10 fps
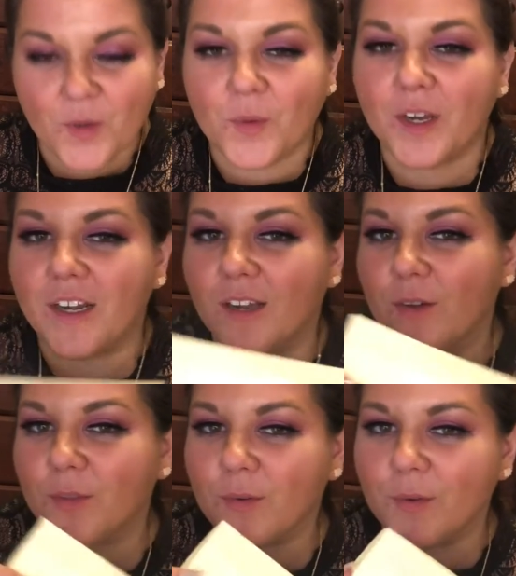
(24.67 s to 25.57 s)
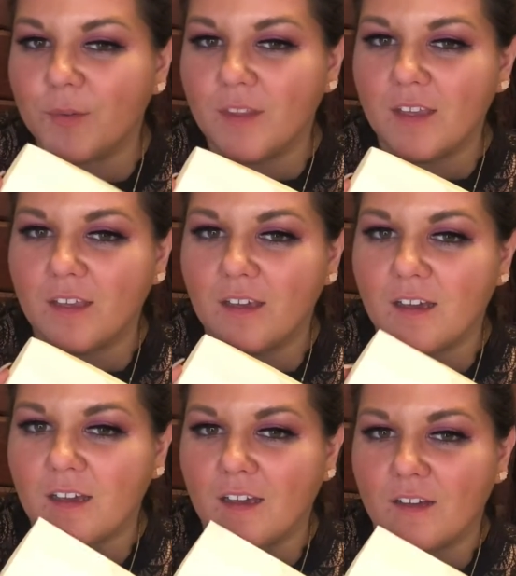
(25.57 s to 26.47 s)
we're gonna go through
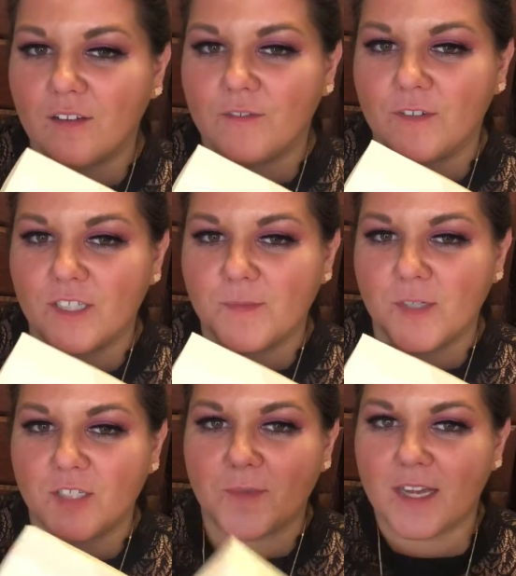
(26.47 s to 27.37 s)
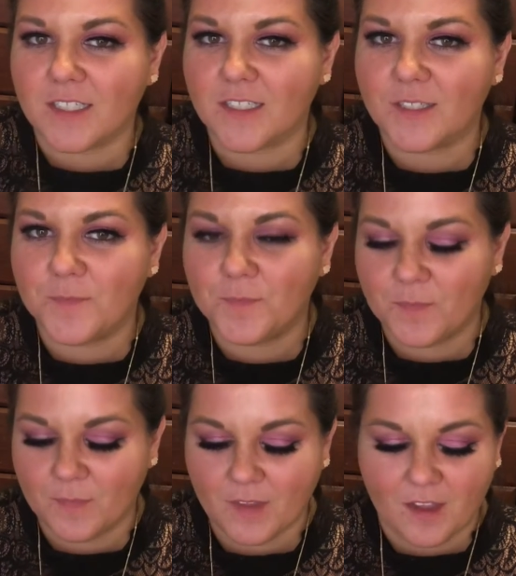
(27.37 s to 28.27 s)
the first
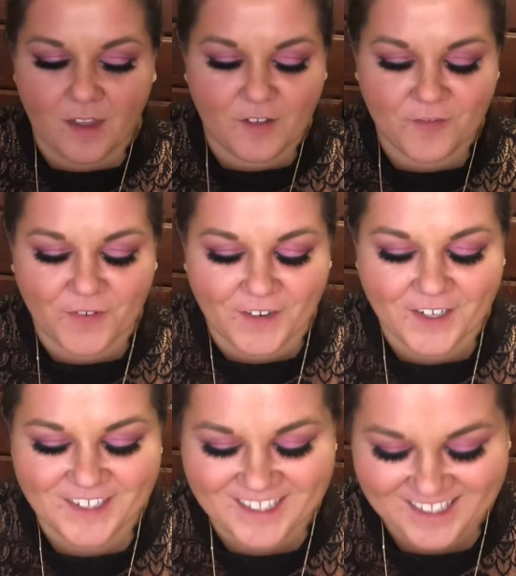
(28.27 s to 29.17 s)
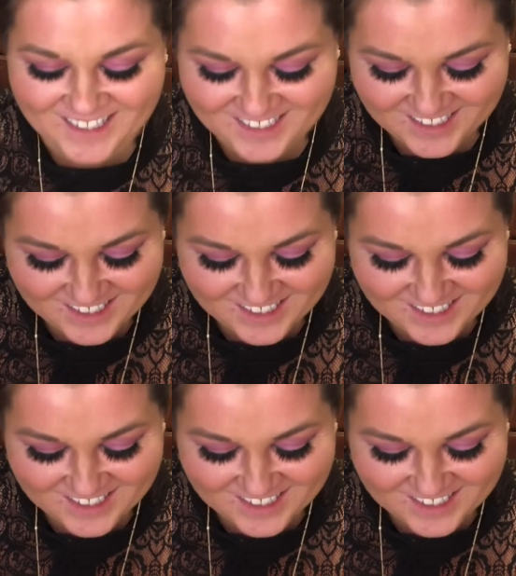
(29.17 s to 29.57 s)
Birchbox first.